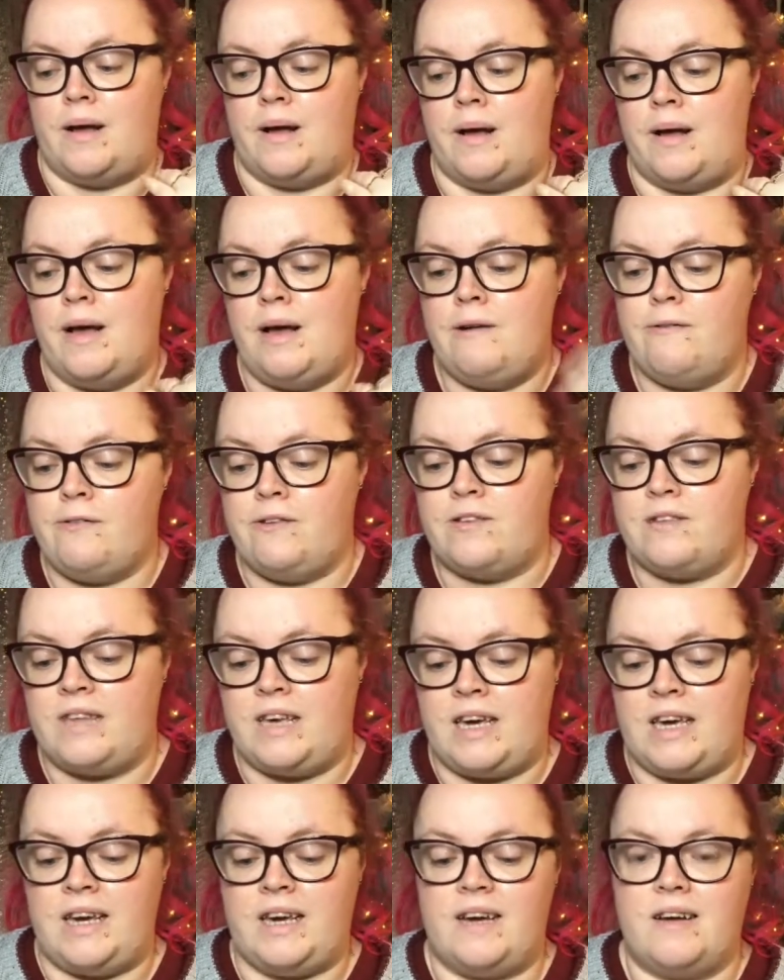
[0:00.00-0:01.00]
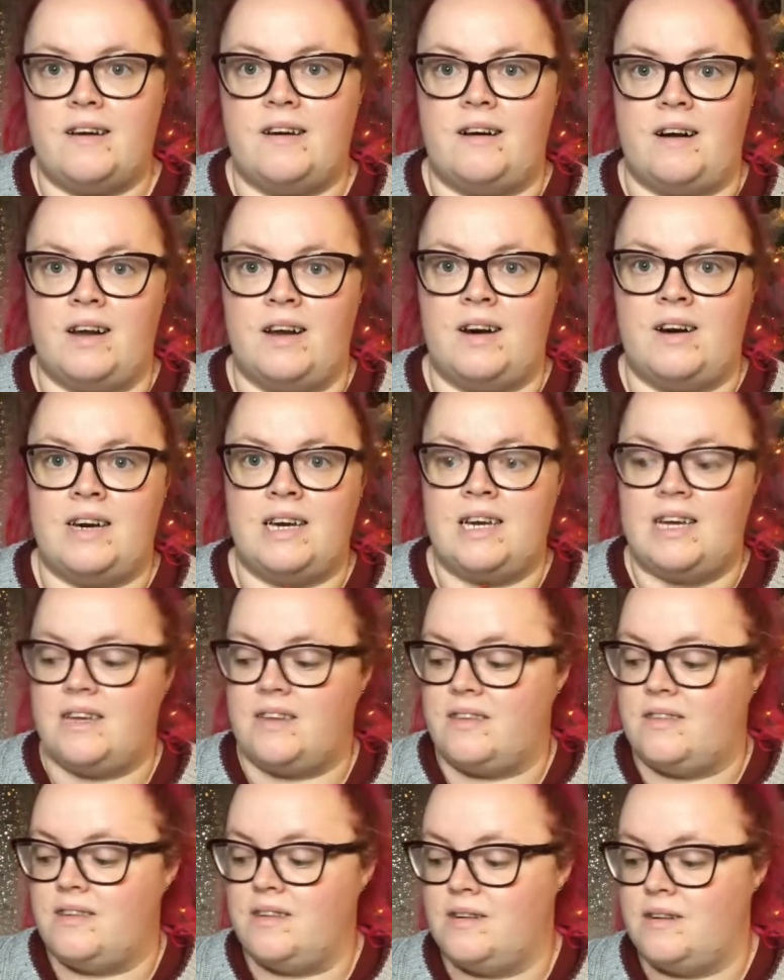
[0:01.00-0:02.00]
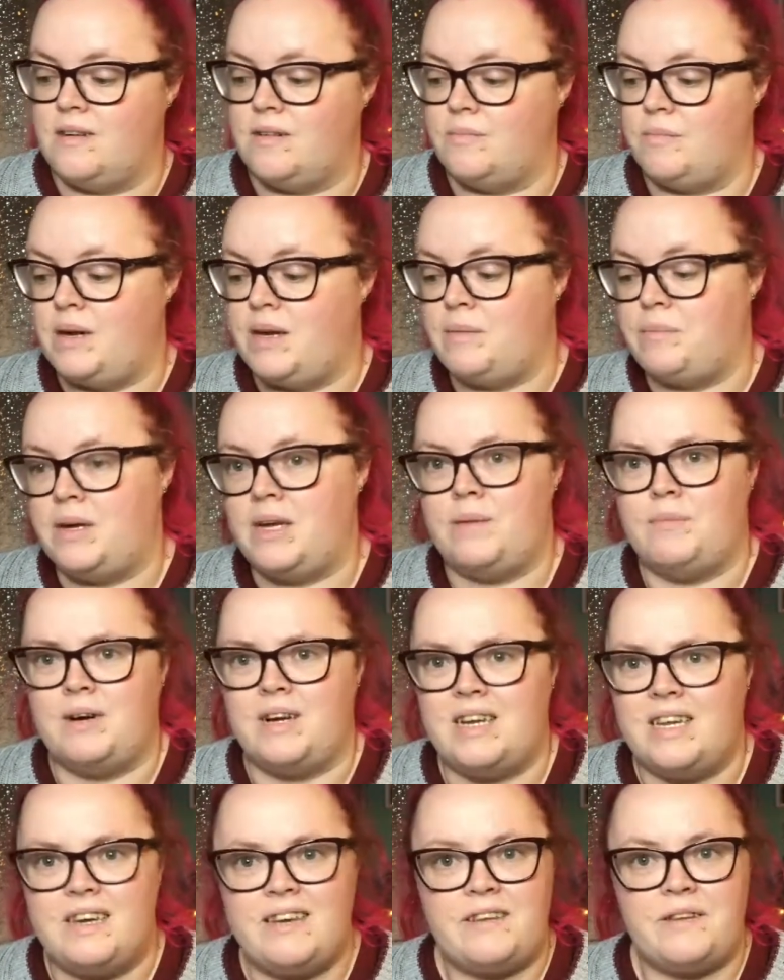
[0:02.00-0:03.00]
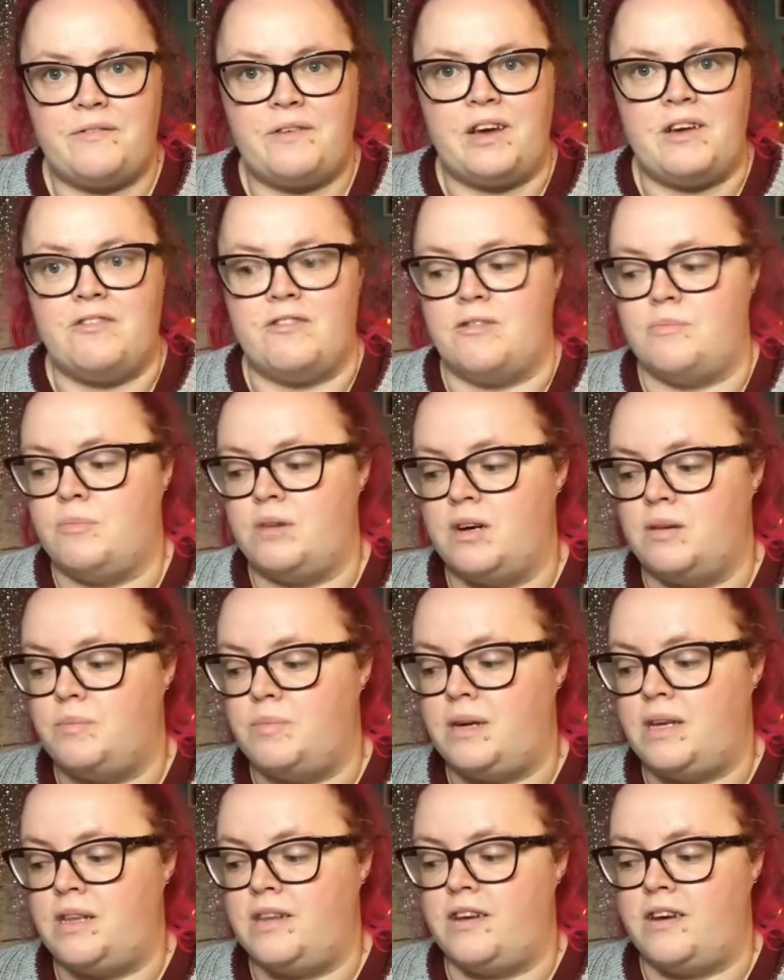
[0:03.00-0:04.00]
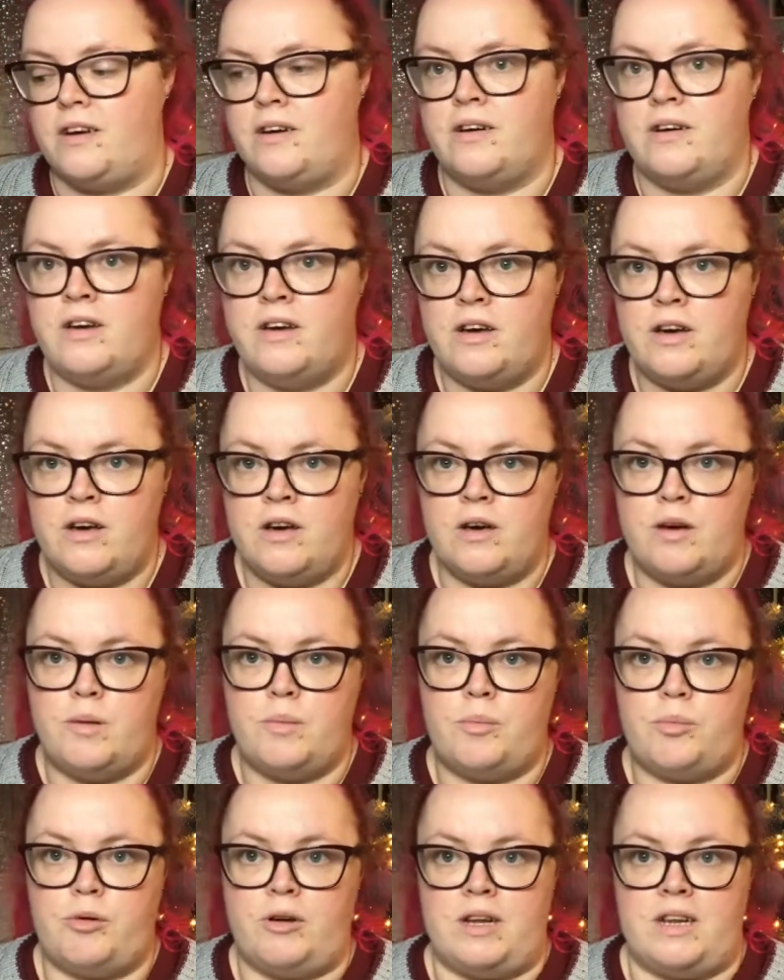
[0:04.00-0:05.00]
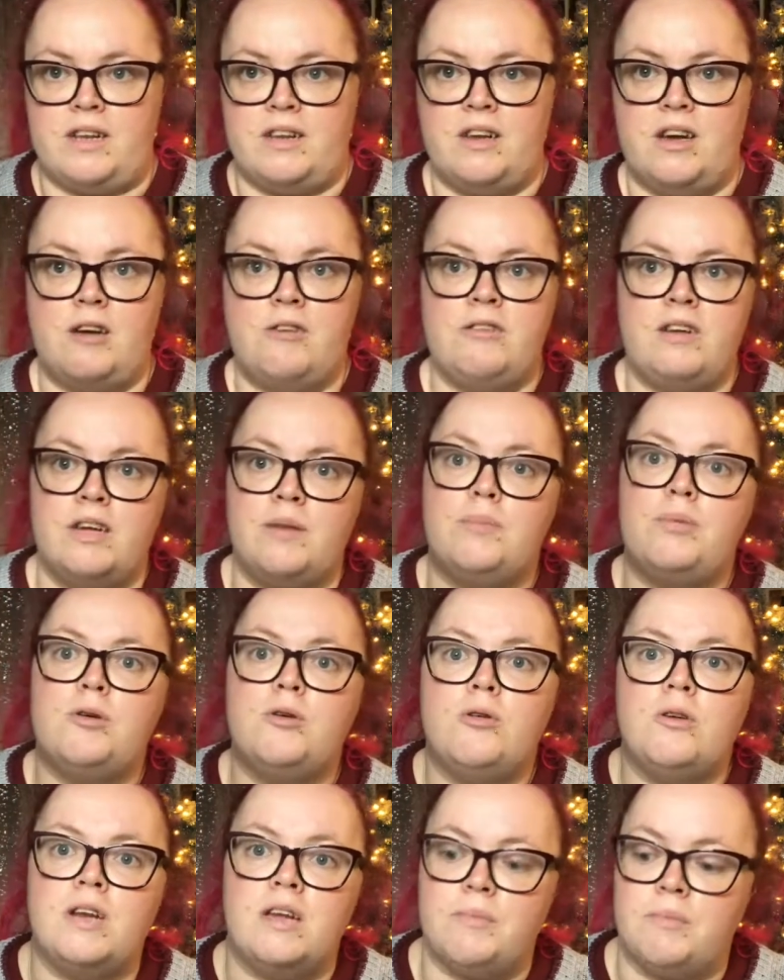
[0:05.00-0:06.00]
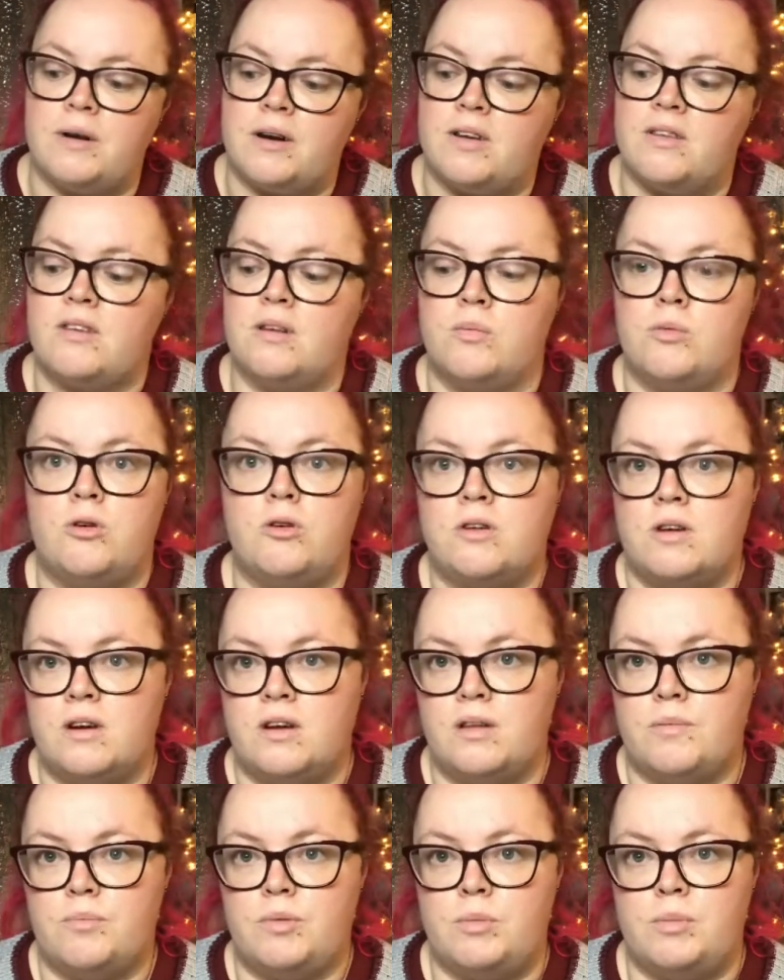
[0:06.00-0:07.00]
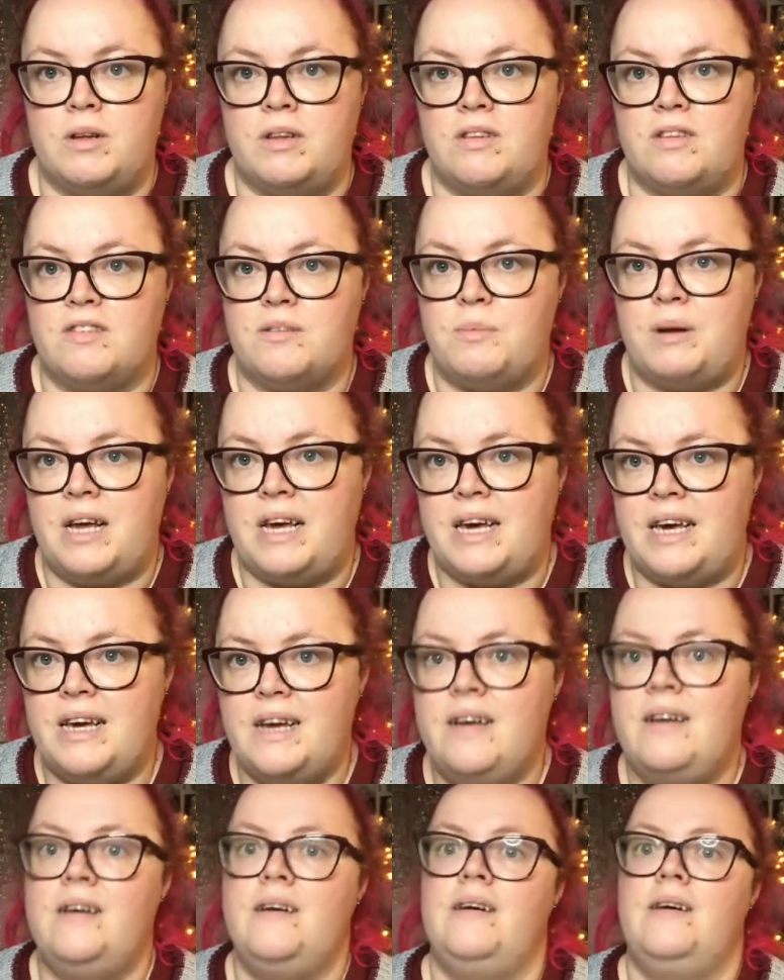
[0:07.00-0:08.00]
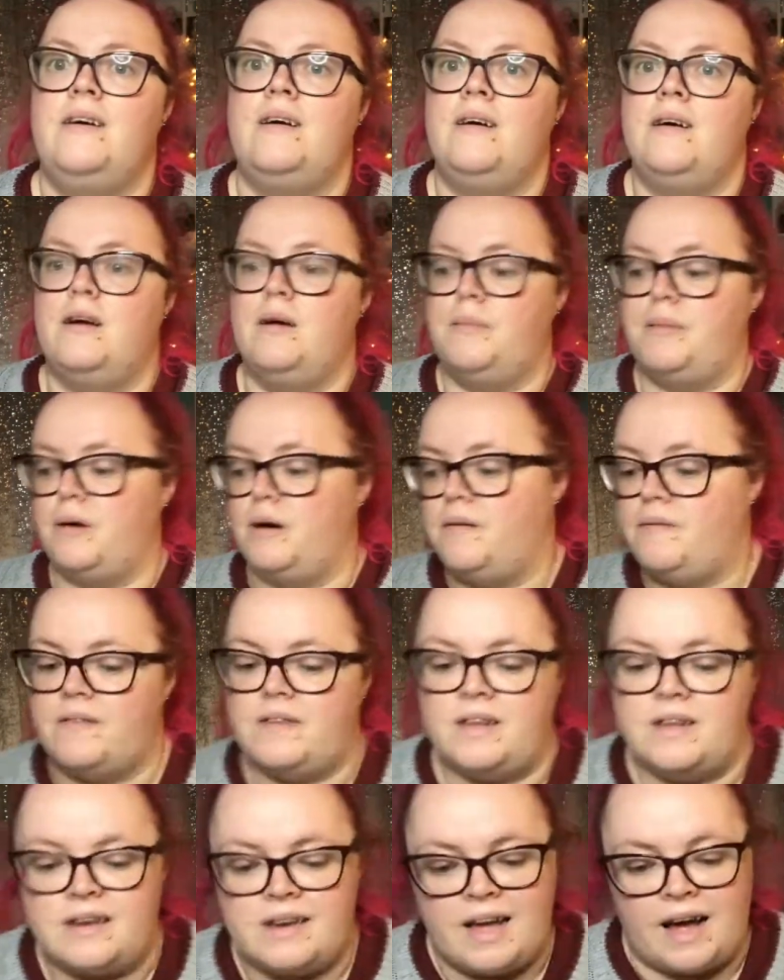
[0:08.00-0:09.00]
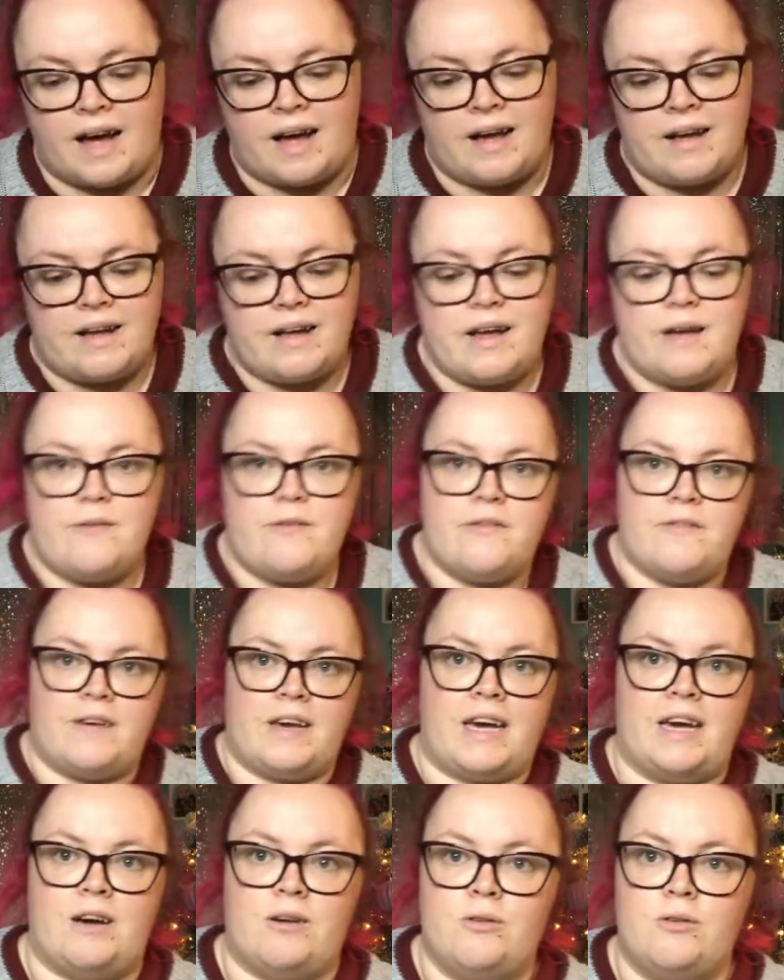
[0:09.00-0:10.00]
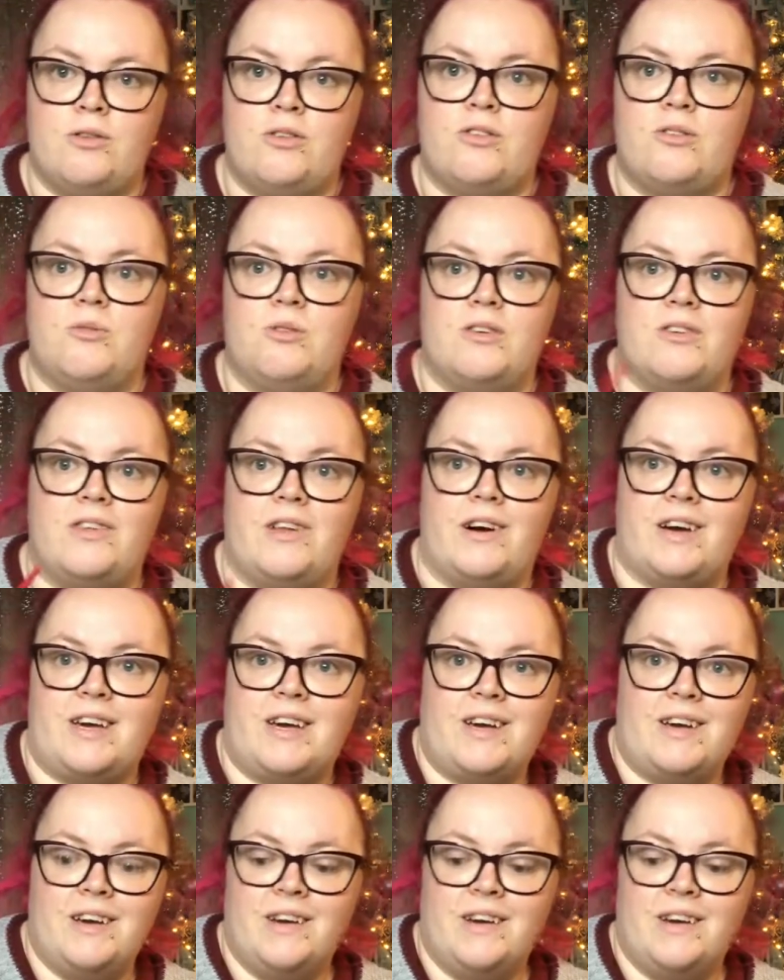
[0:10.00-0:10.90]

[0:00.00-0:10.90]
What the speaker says: Everything I liked. Maybe my least favourite might be the print, only purely because I'm not going to probably display it. But other than that, everything else was like